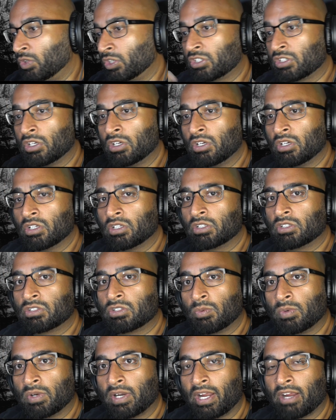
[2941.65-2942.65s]

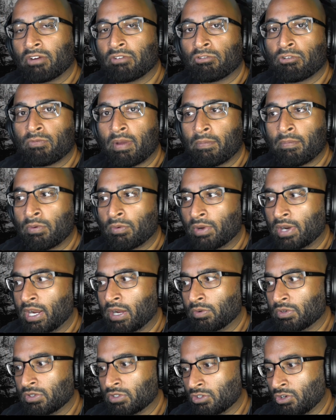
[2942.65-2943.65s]
returned to what i remember
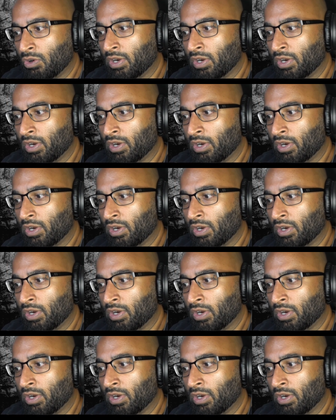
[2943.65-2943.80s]
when i was